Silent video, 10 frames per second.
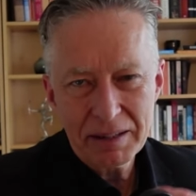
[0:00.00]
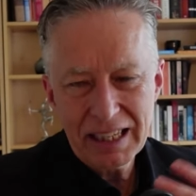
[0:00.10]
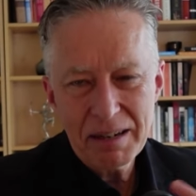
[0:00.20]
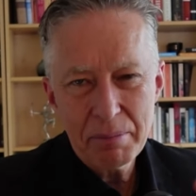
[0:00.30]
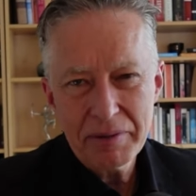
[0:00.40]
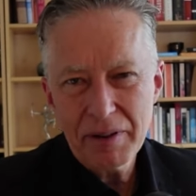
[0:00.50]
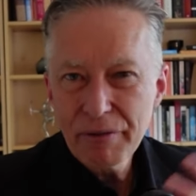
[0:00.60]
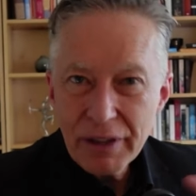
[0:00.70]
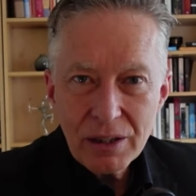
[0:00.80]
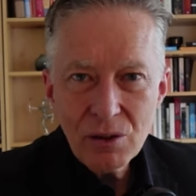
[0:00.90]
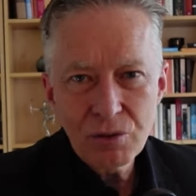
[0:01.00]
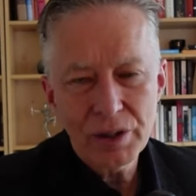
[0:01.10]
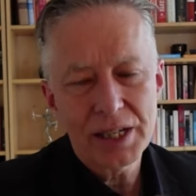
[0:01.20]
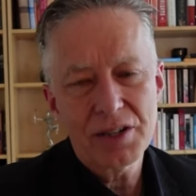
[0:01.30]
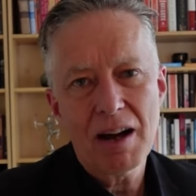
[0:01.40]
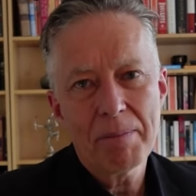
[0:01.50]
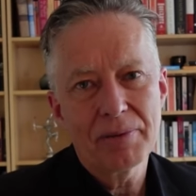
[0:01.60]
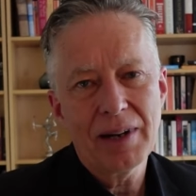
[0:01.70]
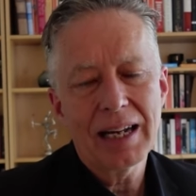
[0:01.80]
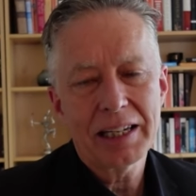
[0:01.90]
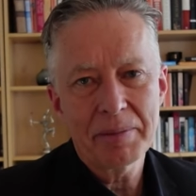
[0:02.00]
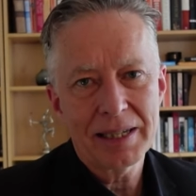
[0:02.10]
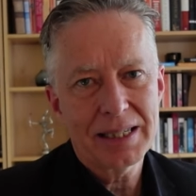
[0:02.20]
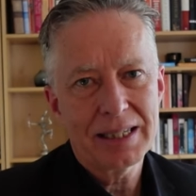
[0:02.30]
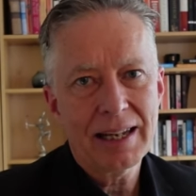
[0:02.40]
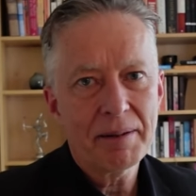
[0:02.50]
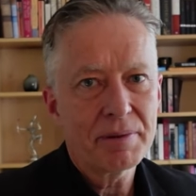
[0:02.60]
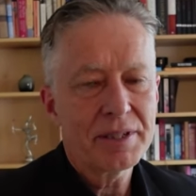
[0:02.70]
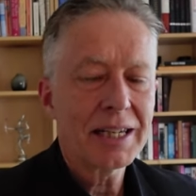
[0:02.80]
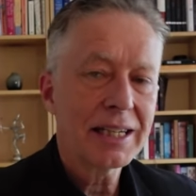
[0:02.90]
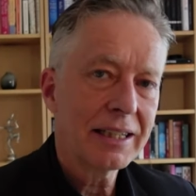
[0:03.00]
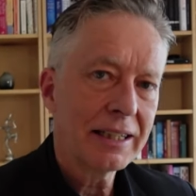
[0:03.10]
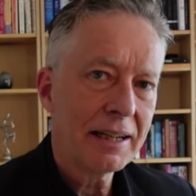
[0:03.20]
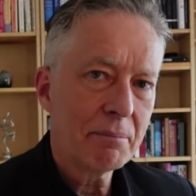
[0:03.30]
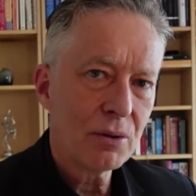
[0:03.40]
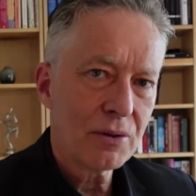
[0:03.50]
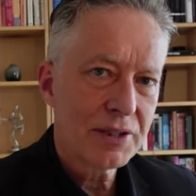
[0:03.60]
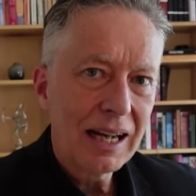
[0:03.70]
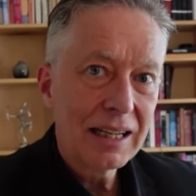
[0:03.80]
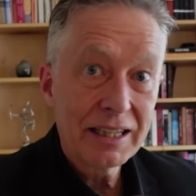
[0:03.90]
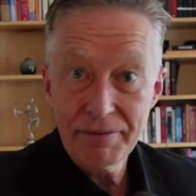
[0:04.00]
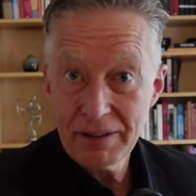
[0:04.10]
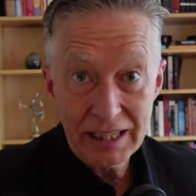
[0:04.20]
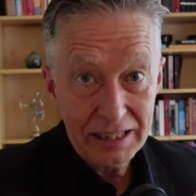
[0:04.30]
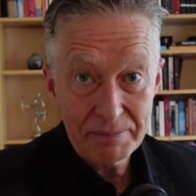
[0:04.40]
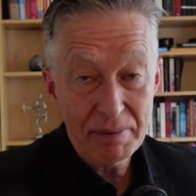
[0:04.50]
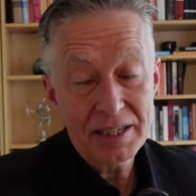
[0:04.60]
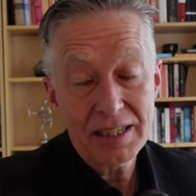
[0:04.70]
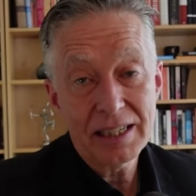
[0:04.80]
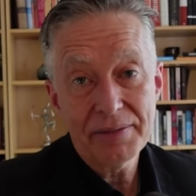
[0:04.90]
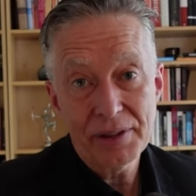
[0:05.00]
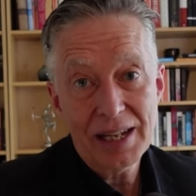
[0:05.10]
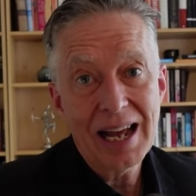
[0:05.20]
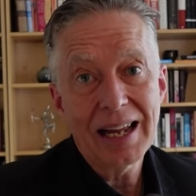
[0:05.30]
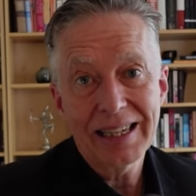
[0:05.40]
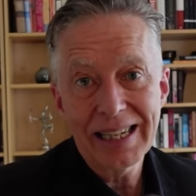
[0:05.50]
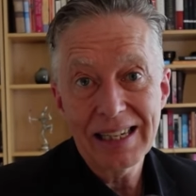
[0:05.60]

get a bit of a feel for the type of arguments that they present in their books, if, especially if you can't get